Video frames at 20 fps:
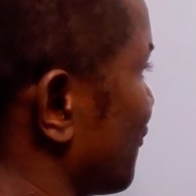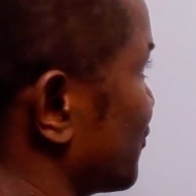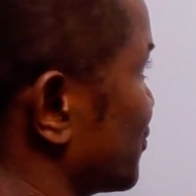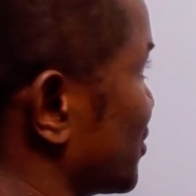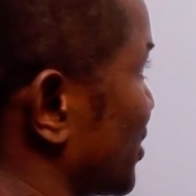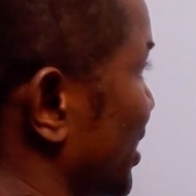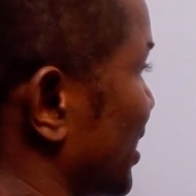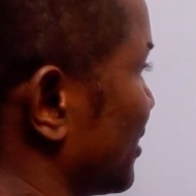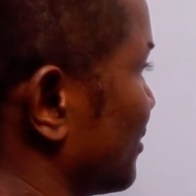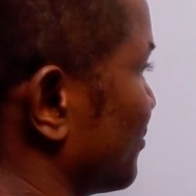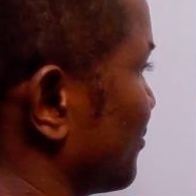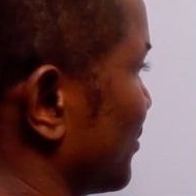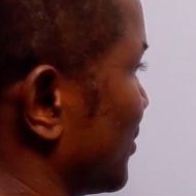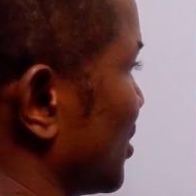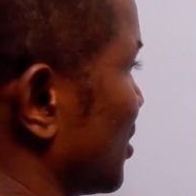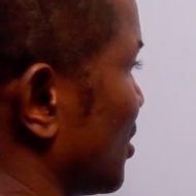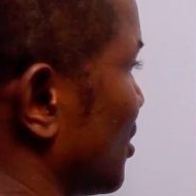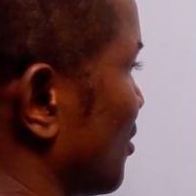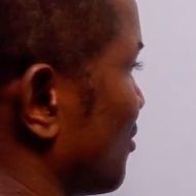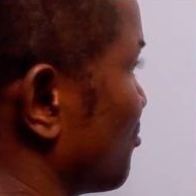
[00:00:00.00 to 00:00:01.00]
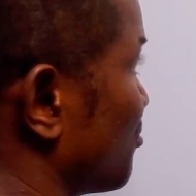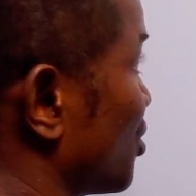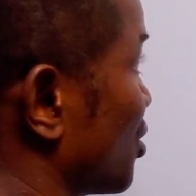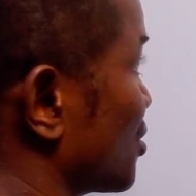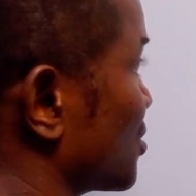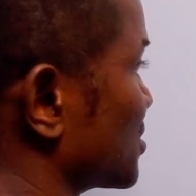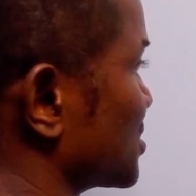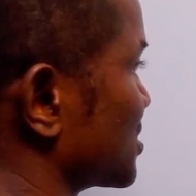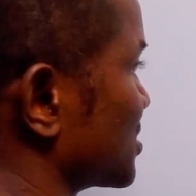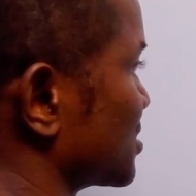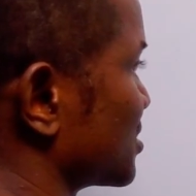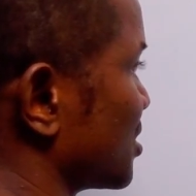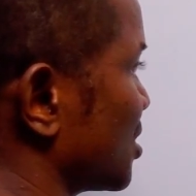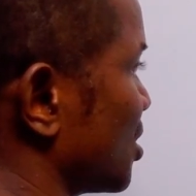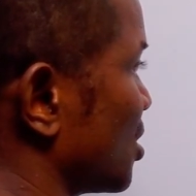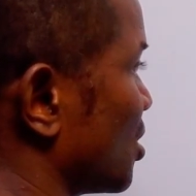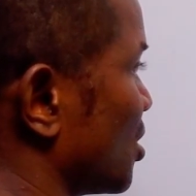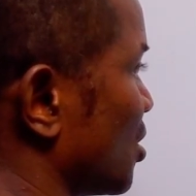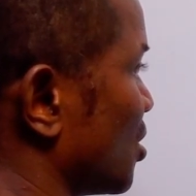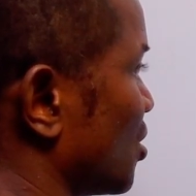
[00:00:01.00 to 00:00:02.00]
of 3 plus
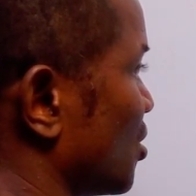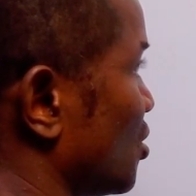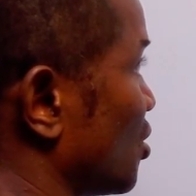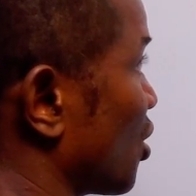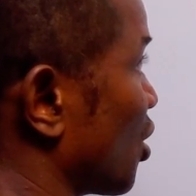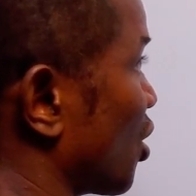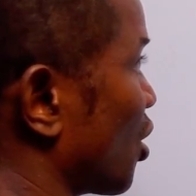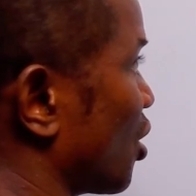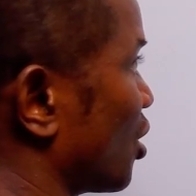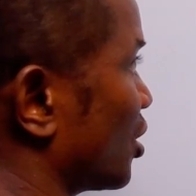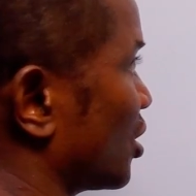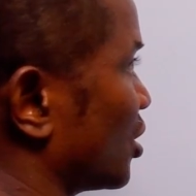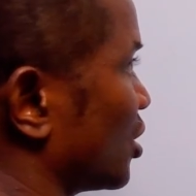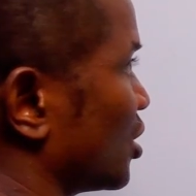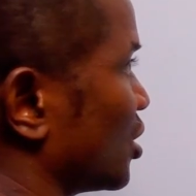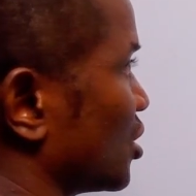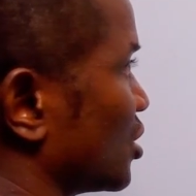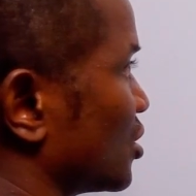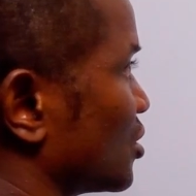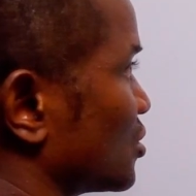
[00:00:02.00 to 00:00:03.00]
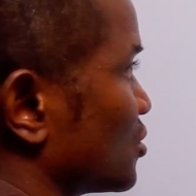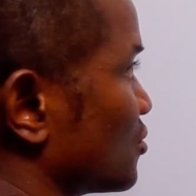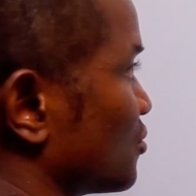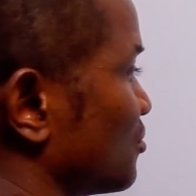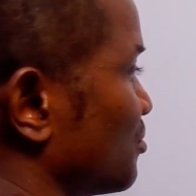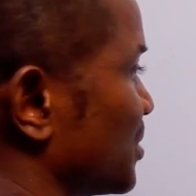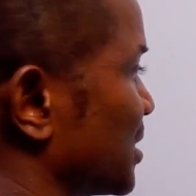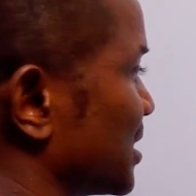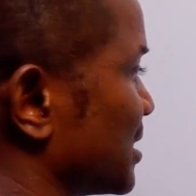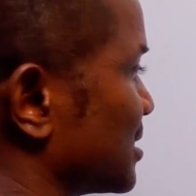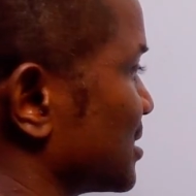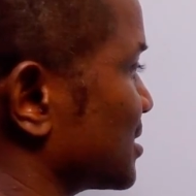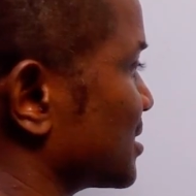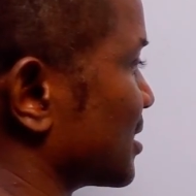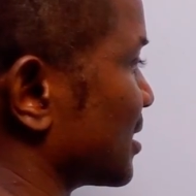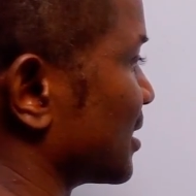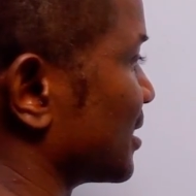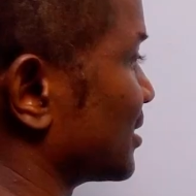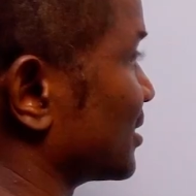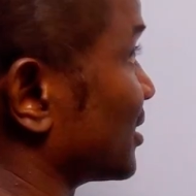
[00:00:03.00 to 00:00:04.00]
log to
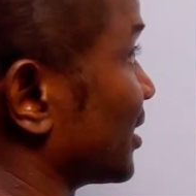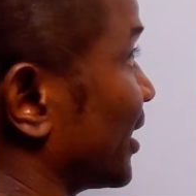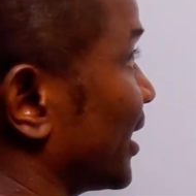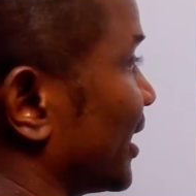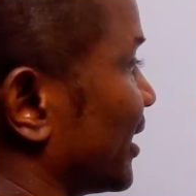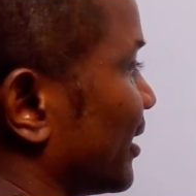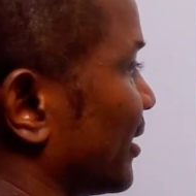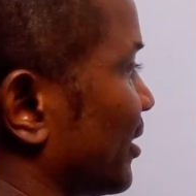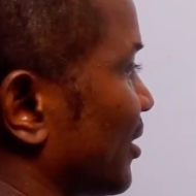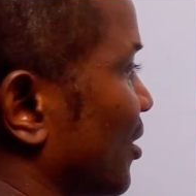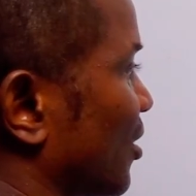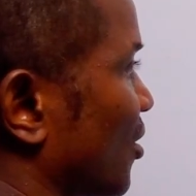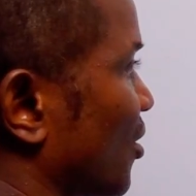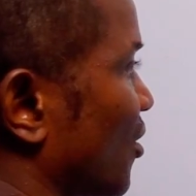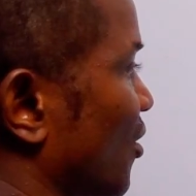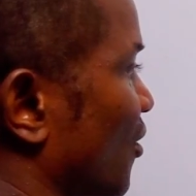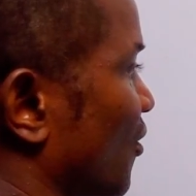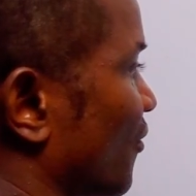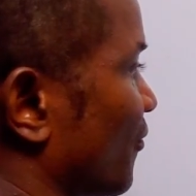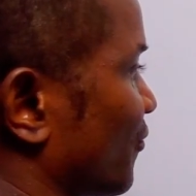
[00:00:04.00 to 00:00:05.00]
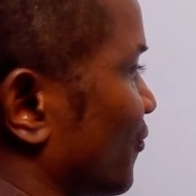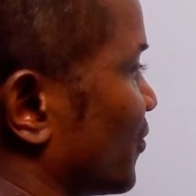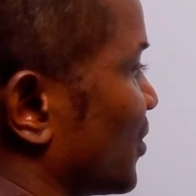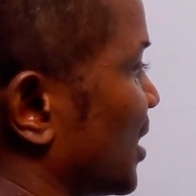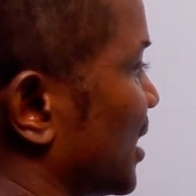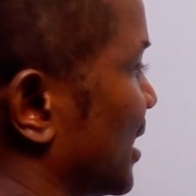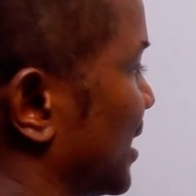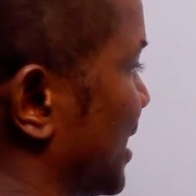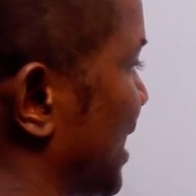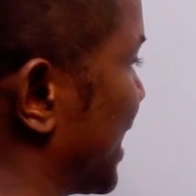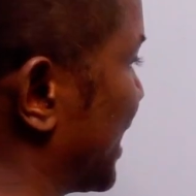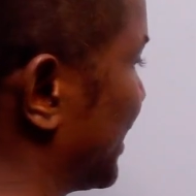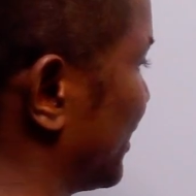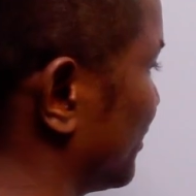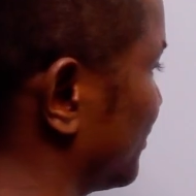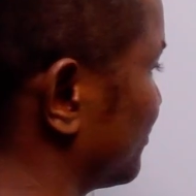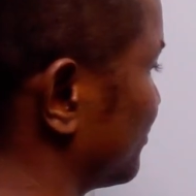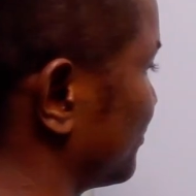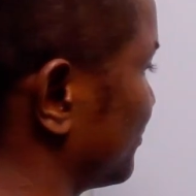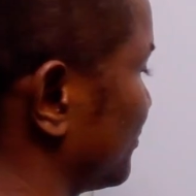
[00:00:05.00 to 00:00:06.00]
base 3 of
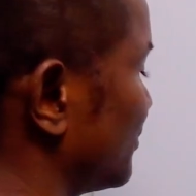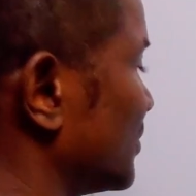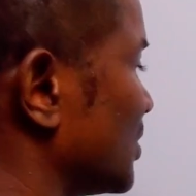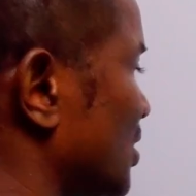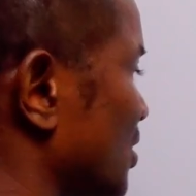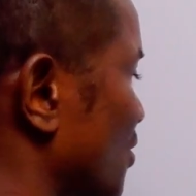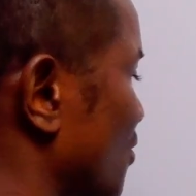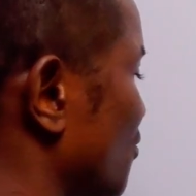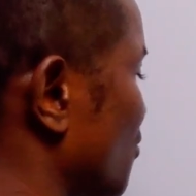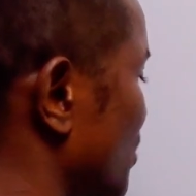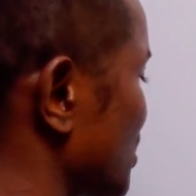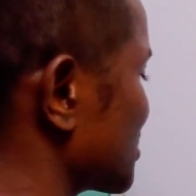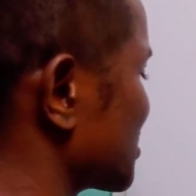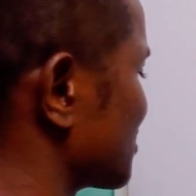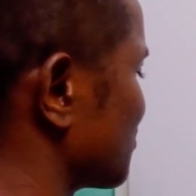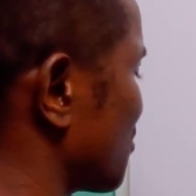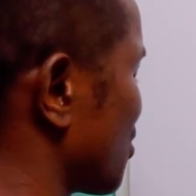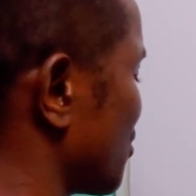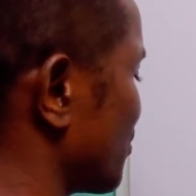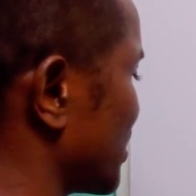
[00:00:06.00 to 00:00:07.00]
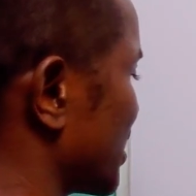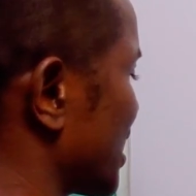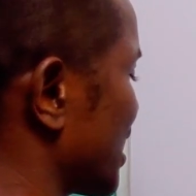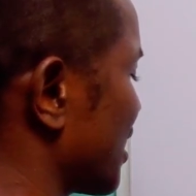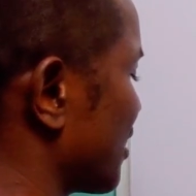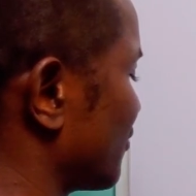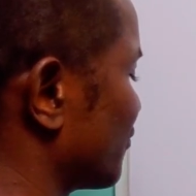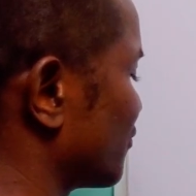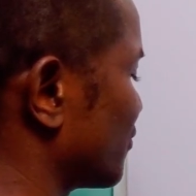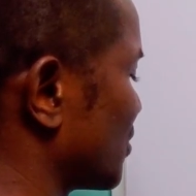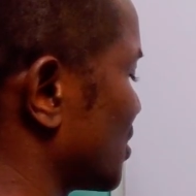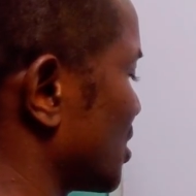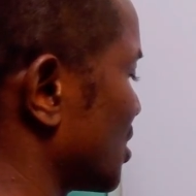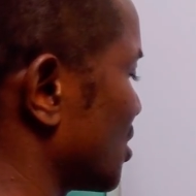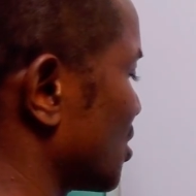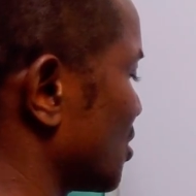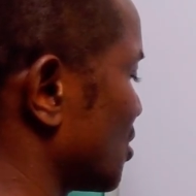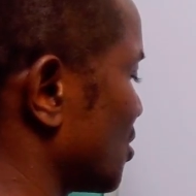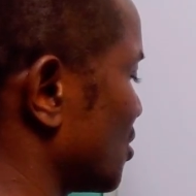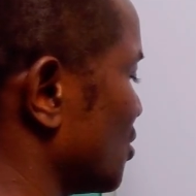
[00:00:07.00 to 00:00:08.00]
9. Once more, we have
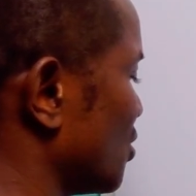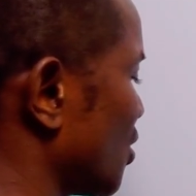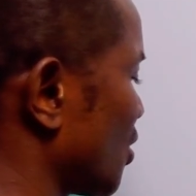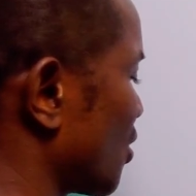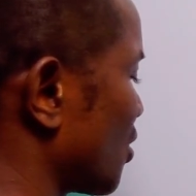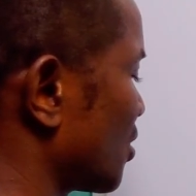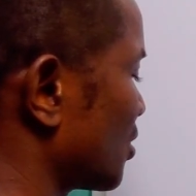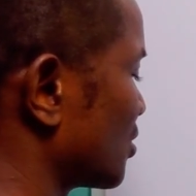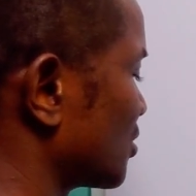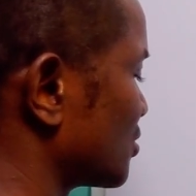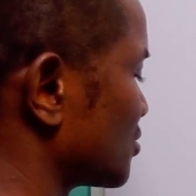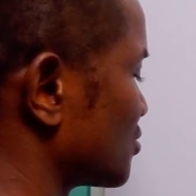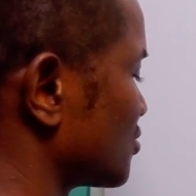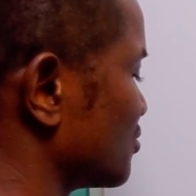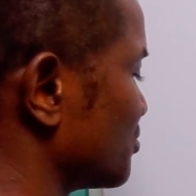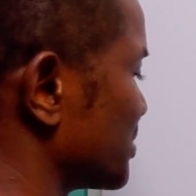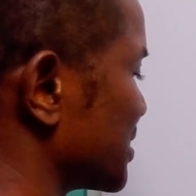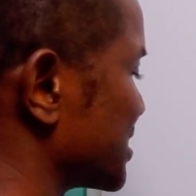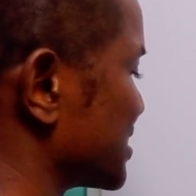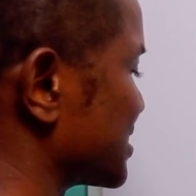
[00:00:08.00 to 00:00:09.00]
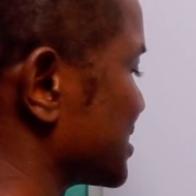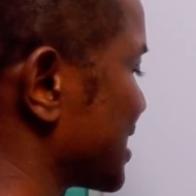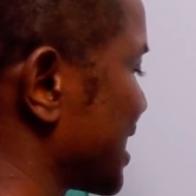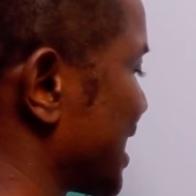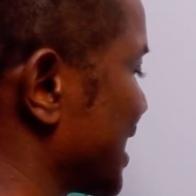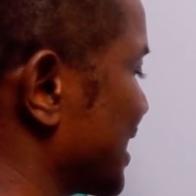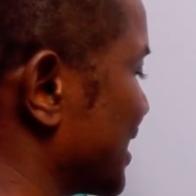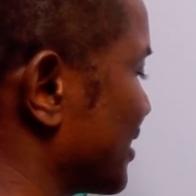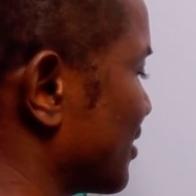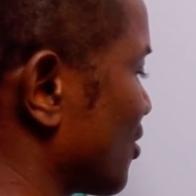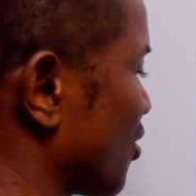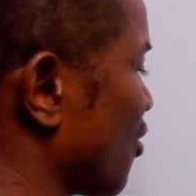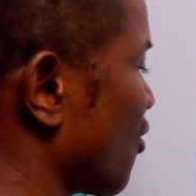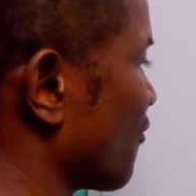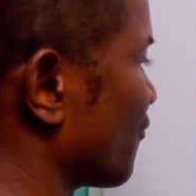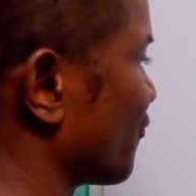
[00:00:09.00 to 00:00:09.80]
log to base 9